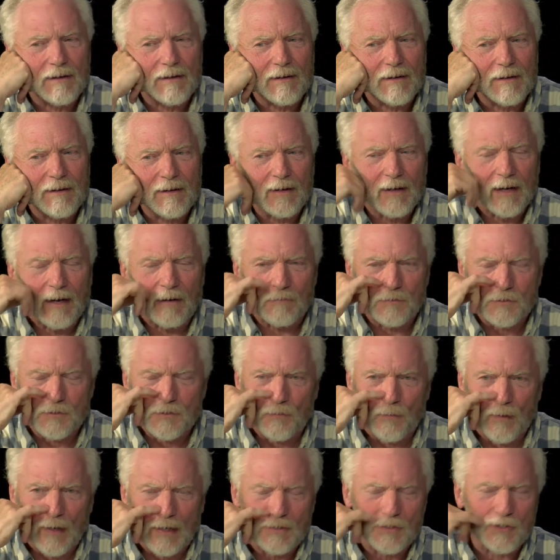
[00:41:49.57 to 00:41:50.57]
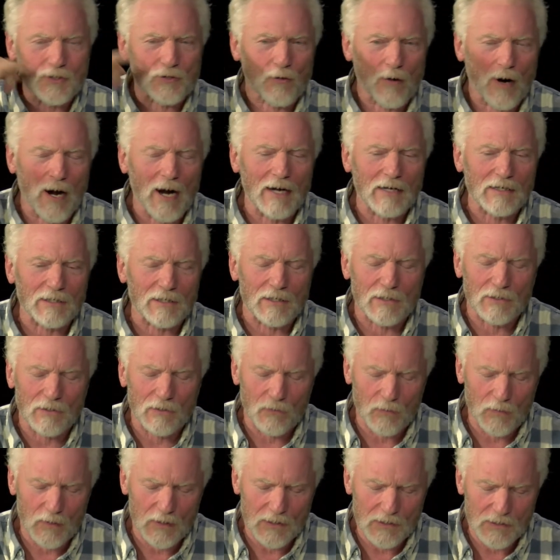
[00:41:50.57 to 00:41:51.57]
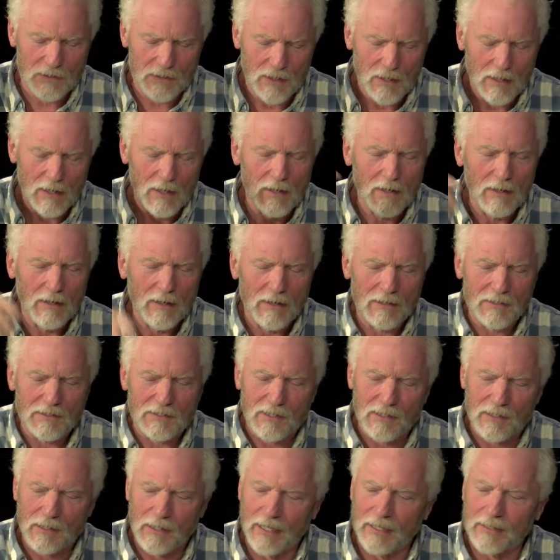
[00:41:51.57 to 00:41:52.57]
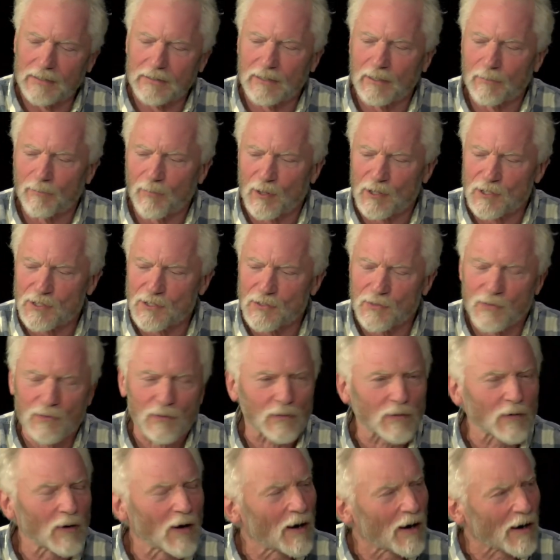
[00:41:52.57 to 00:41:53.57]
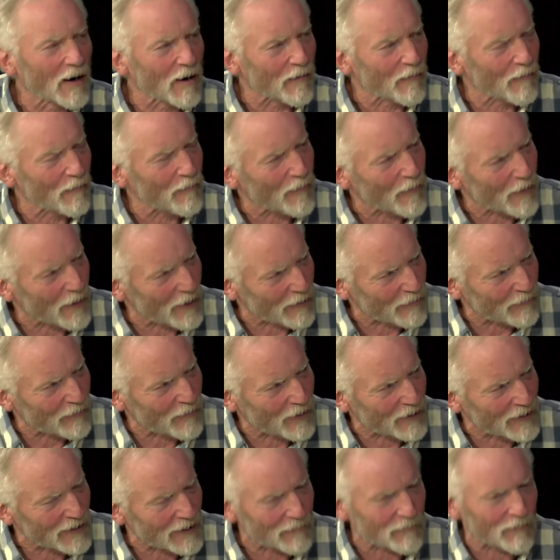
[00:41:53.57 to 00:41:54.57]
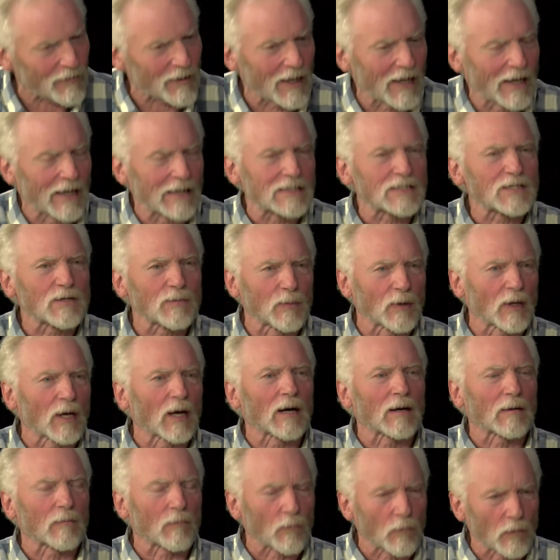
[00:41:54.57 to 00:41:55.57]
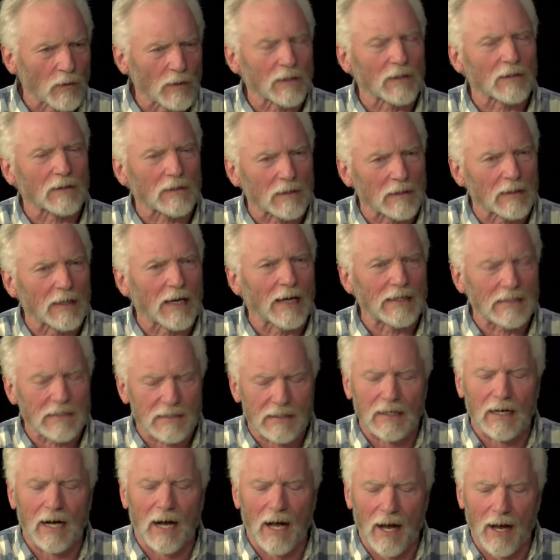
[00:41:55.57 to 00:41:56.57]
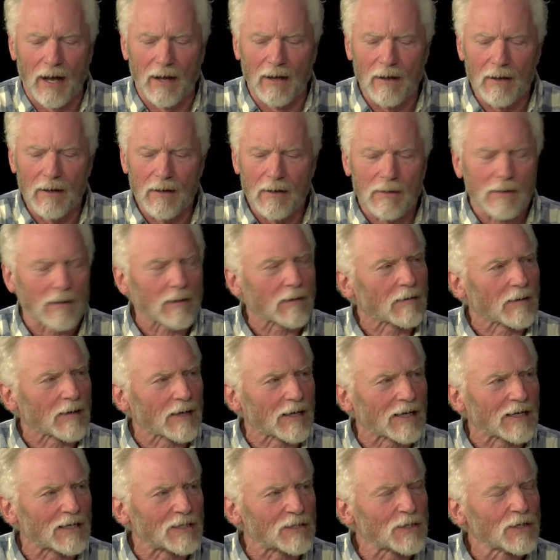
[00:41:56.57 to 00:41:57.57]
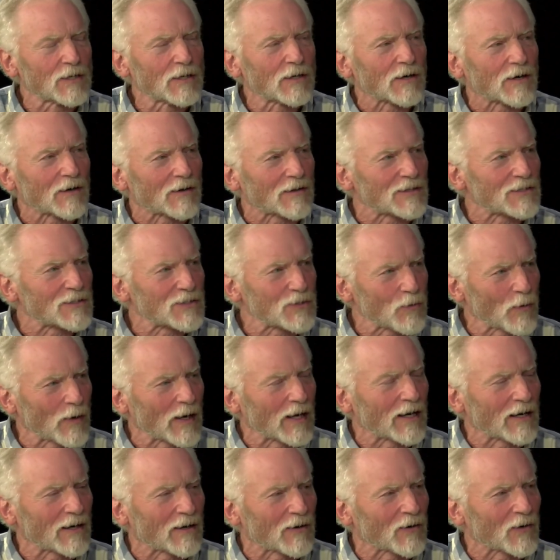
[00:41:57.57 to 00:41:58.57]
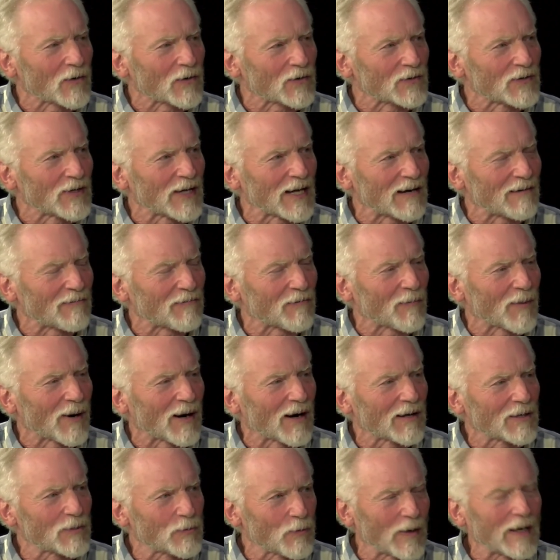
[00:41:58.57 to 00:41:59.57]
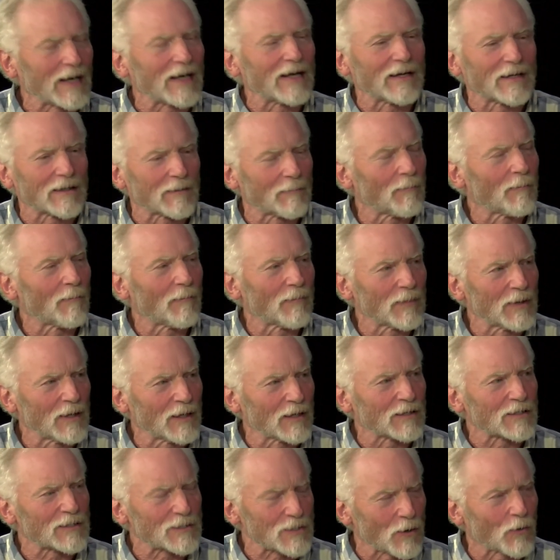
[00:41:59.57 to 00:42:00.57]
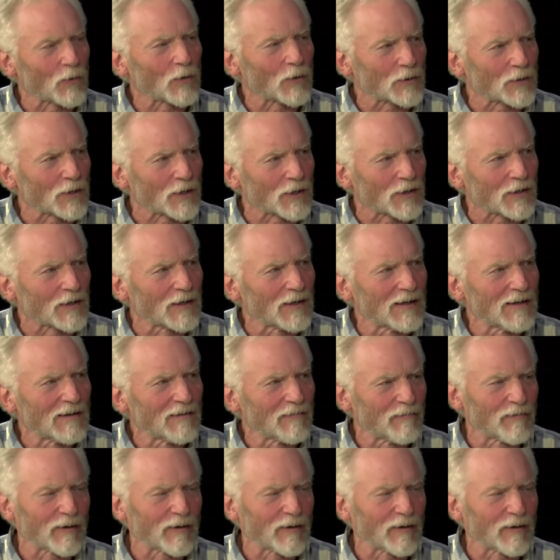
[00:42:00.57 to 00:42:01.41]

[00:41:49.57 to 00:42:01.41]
yeah, I was what I was trying to do was here's the likely person to her for her to fall in love with a handsome, young, really good, nice guy her own age or this twenty year old Native American, twenty years older mm-hmm.